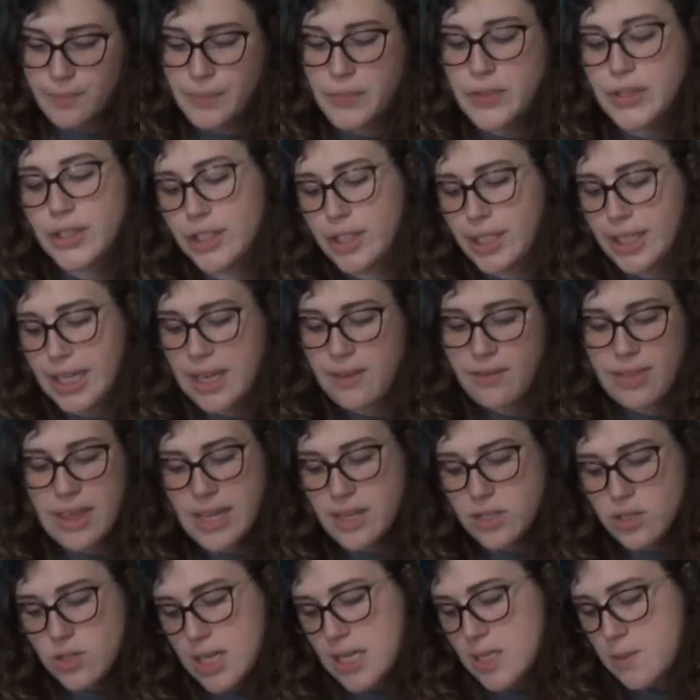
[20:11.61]
Look, if they
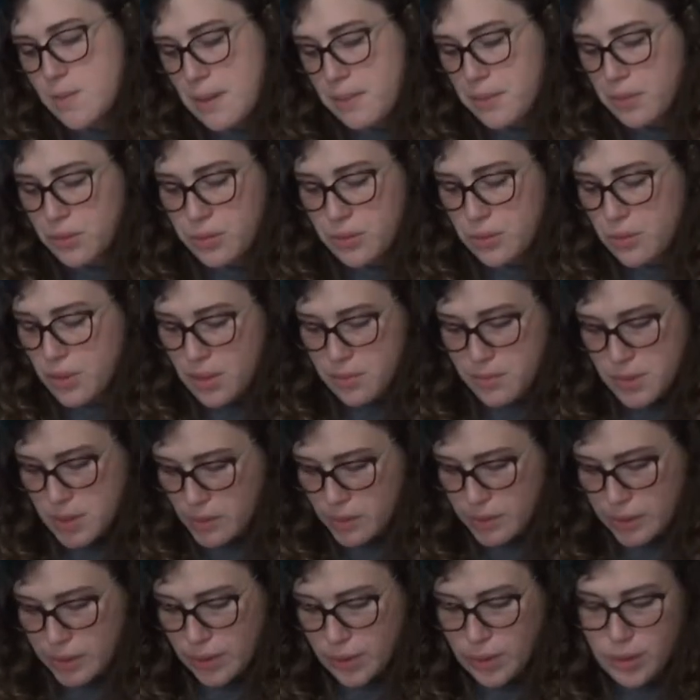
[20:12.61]
could trace people through the
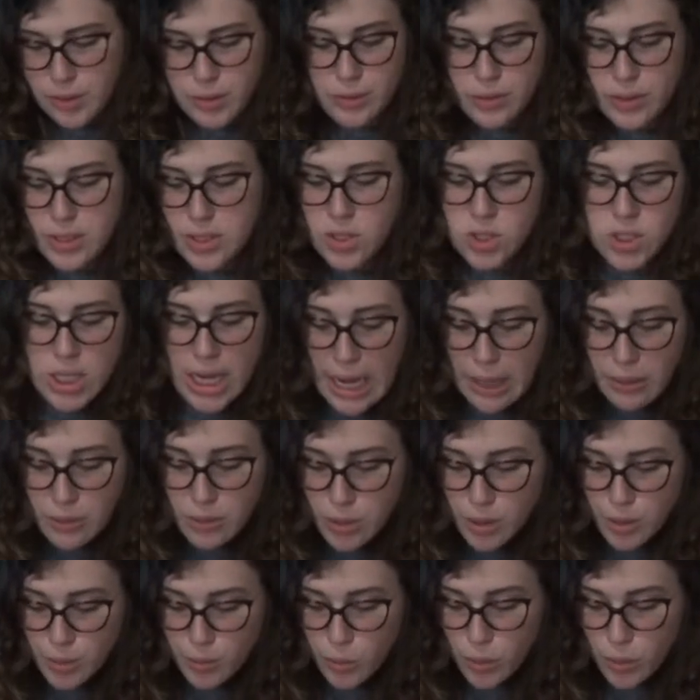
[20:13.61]
computer or through this chat room,